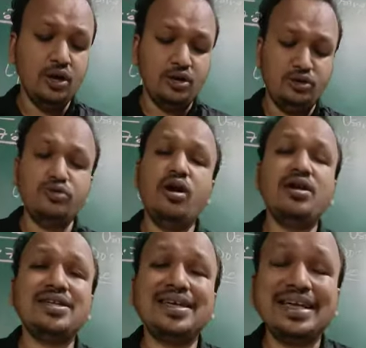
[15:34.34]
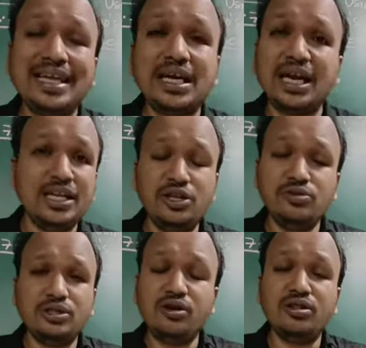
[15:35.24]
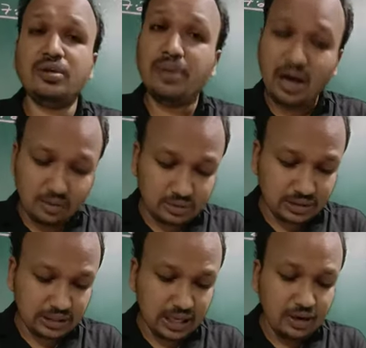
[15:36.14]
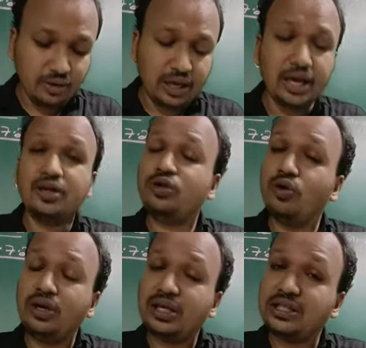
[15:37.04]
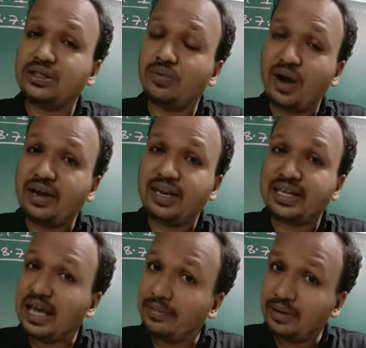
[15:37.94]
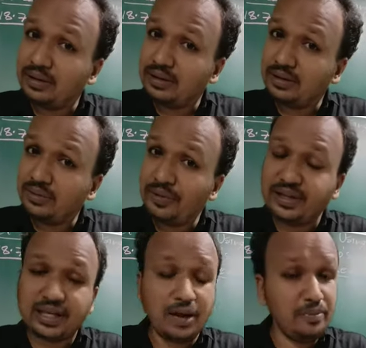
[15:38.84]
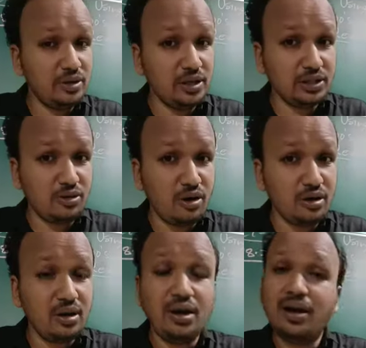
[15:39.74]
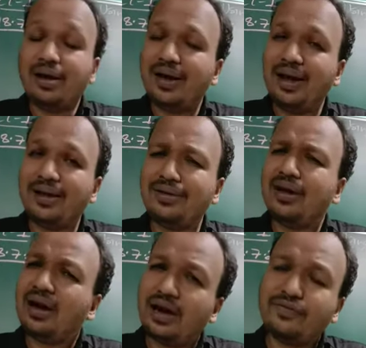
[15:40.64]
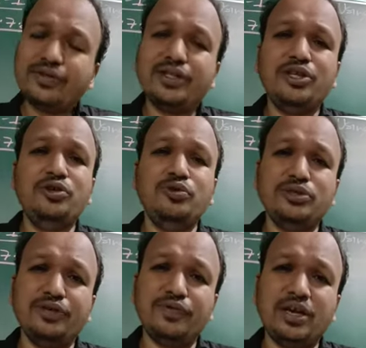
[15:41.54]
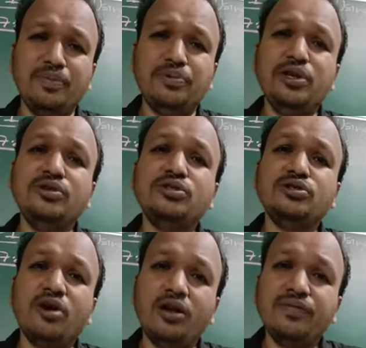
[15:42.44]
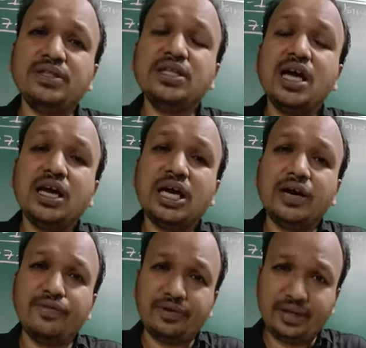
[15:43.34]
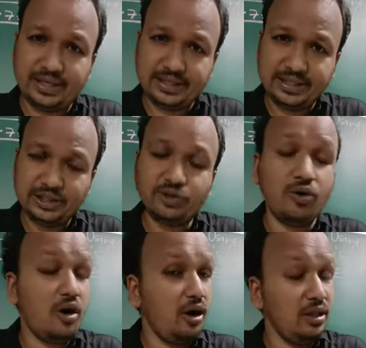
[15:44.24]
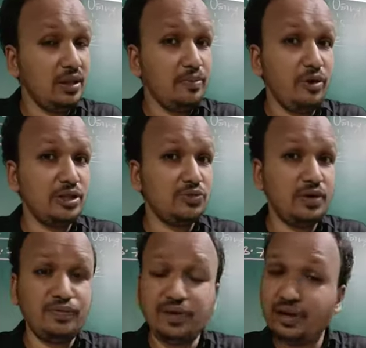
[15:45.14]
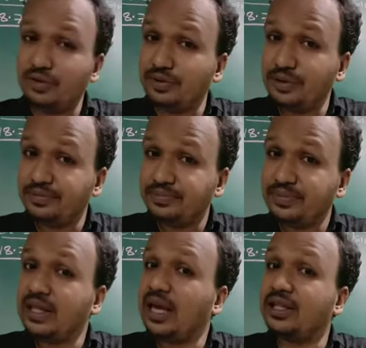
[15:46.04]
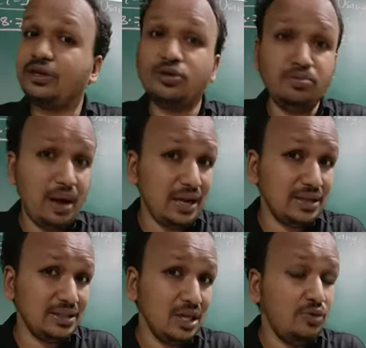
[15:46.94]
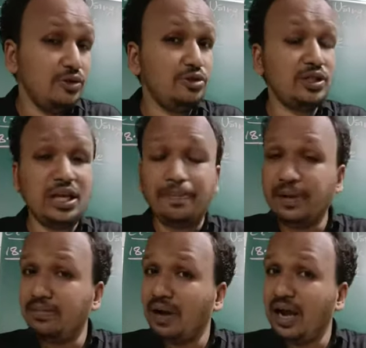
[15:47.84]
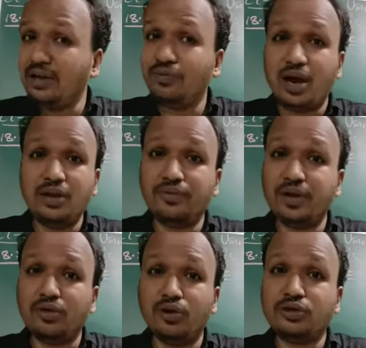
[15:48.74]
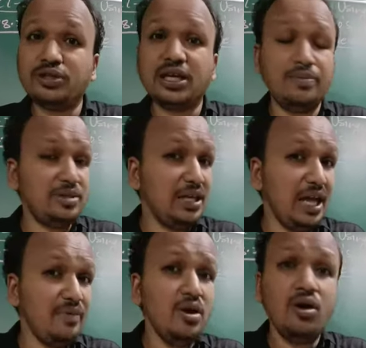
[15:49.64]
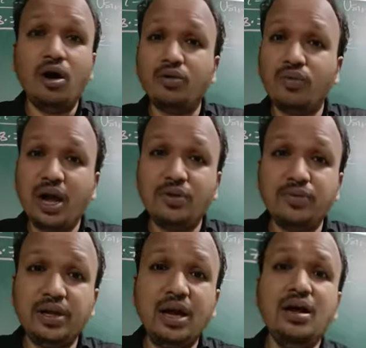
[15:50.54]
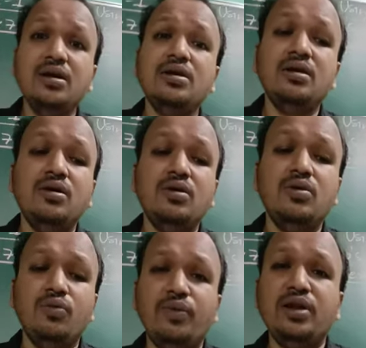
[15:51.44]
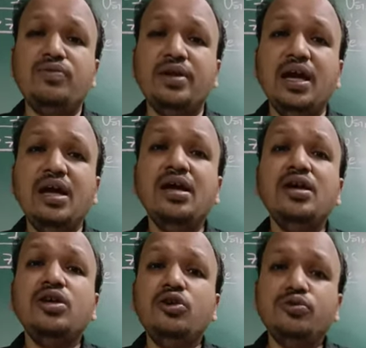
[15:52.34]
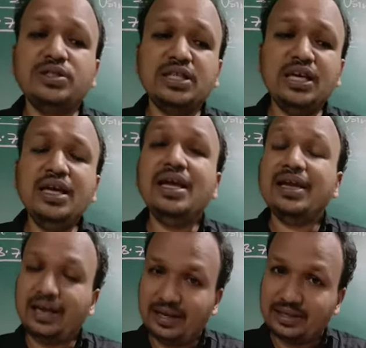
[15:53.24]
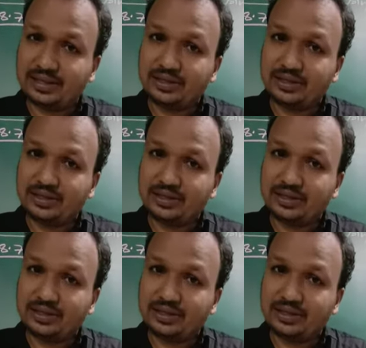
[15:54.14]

Do not click continuously on the mouse. Okay, don't touch the wire and cable when the computer is on. And after the use of a computer, you should always cover it. So all the points were very good. They are the good manners we should keep in mind while we are going to the computer lab or while we are, when we are using it.